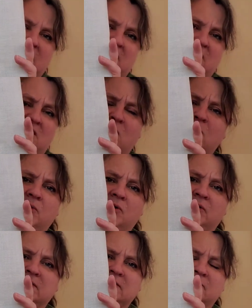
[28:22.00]

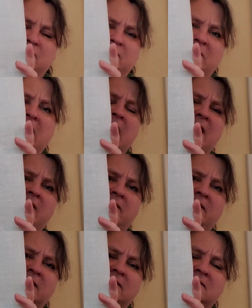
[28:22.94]
noble and
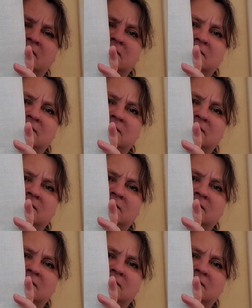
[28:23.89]
proud and